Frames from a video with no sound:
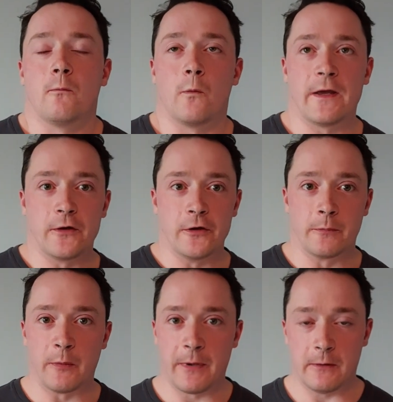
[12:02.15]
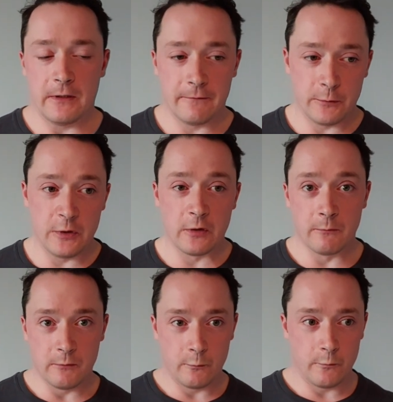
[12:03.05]
whether you're pre if you
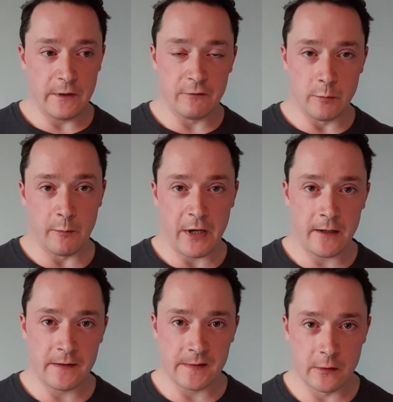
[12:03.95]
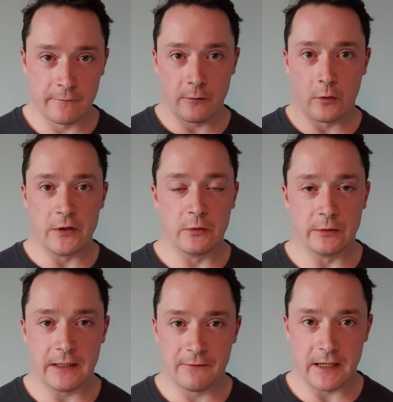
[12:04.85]
can if you prepare this stuff or you
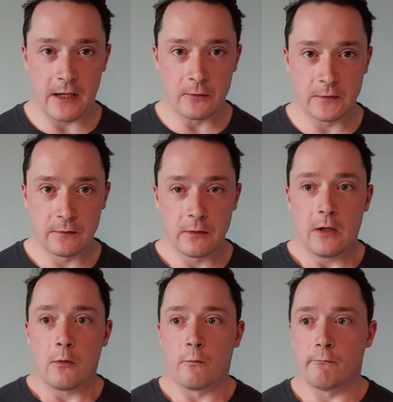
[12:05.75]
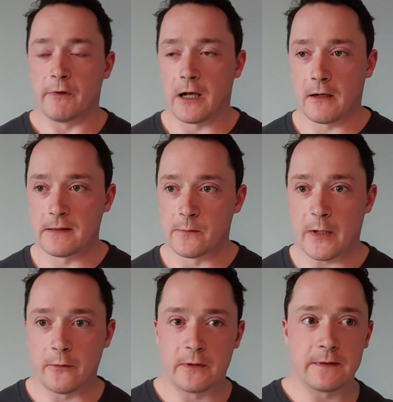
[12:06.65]
give it out, regardless of
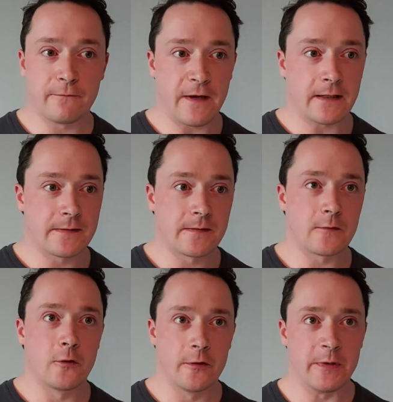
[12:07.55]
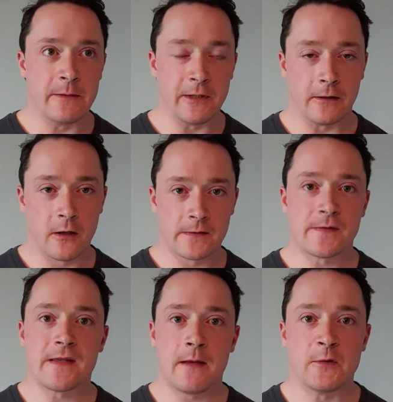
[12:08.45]
whether it affects other people and
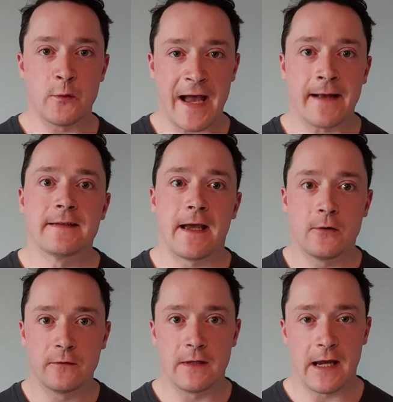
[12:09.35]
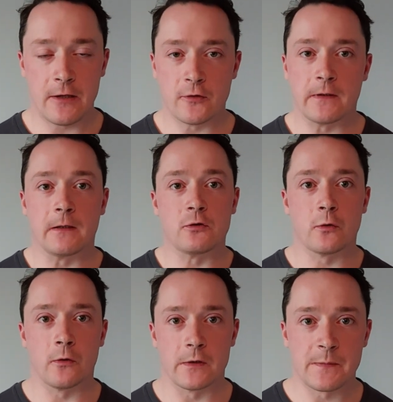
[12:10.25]
causes them to act out of the hatred that
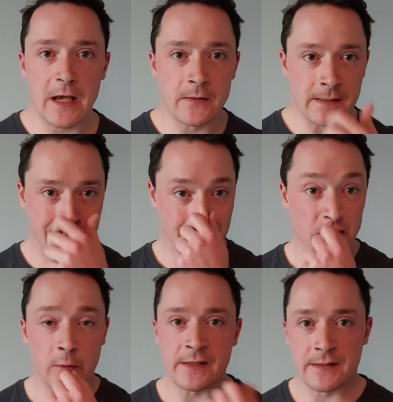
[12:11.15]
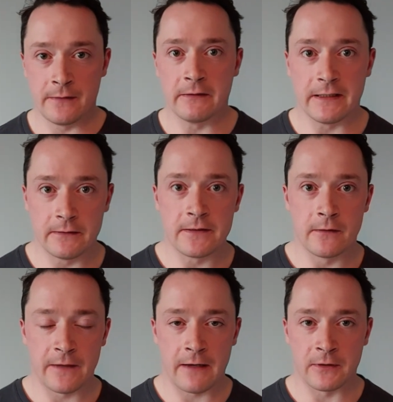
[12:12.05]
you're espousing, you are still guilty
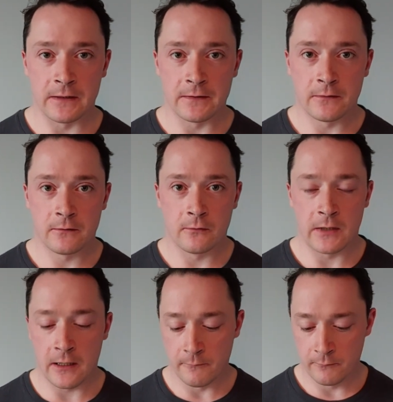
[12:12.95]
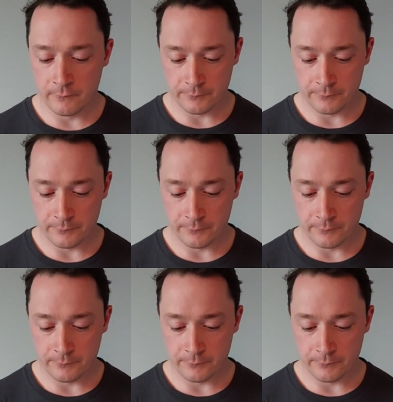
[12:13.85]
of having it. Okay.